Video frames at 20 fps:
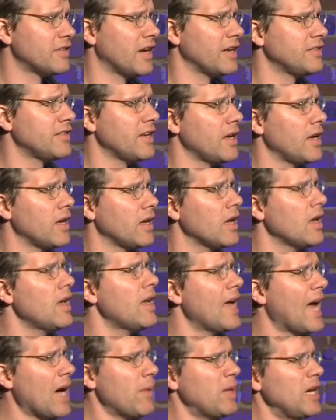and I say,
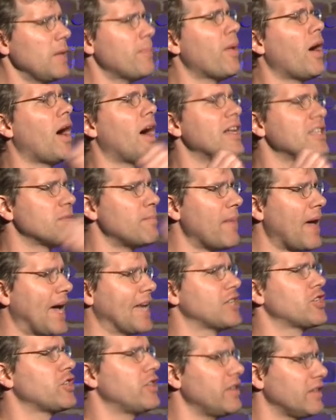how many pods
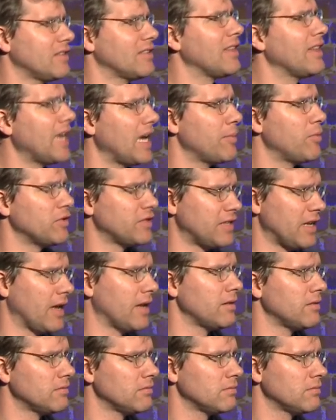match this label
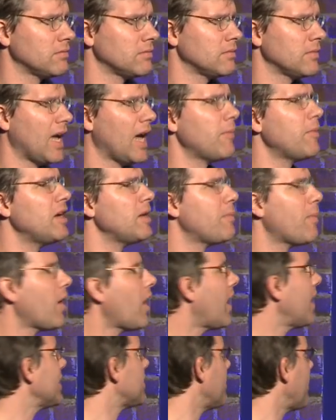set? How many
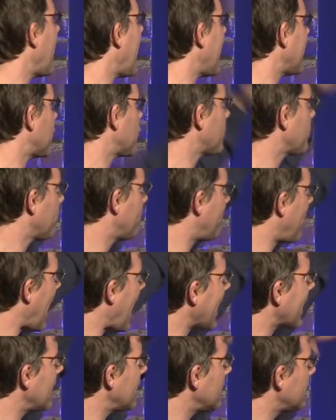pods match
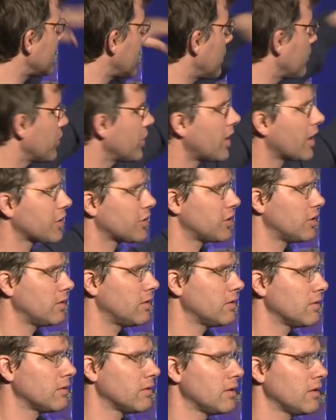backend and production?
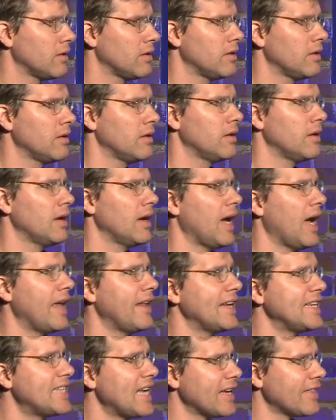
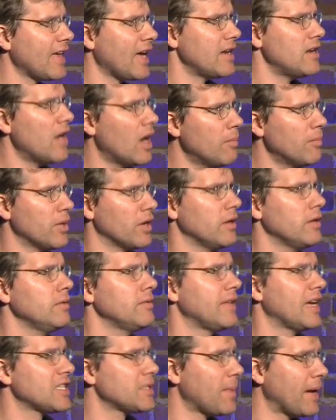And I take that number,
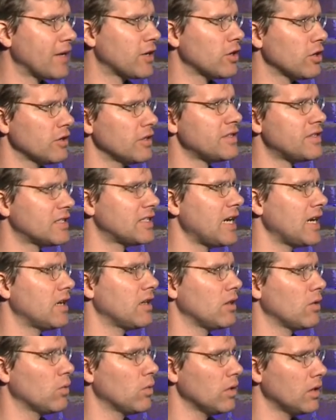that's my current state
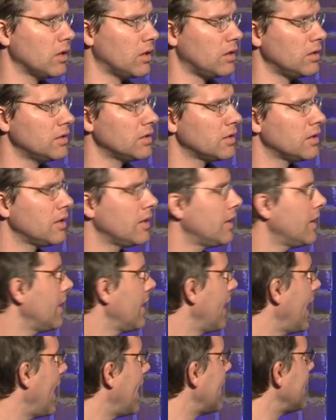of the world,
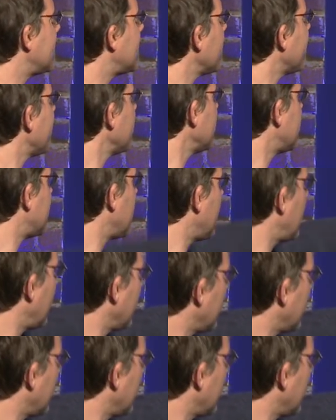and I difference it